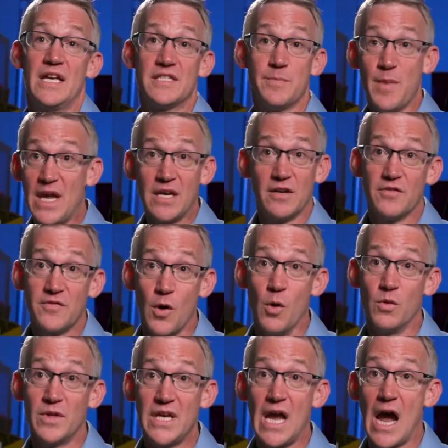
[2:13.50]
It's made of
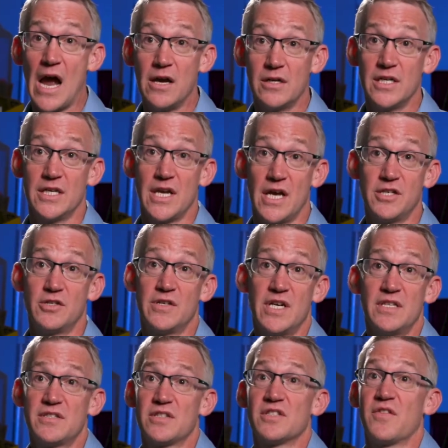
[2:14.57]
only iron and
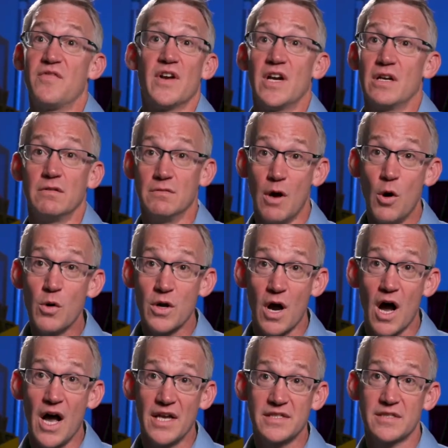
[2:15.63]
nitrogen, so it's a very low
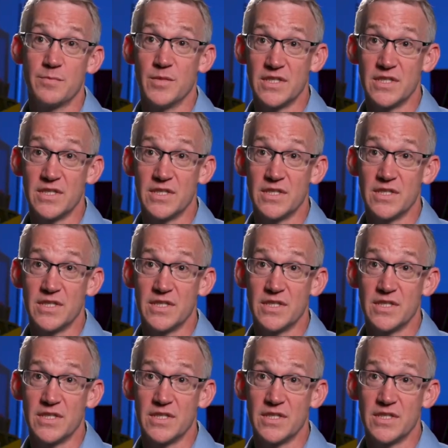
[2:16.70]
cost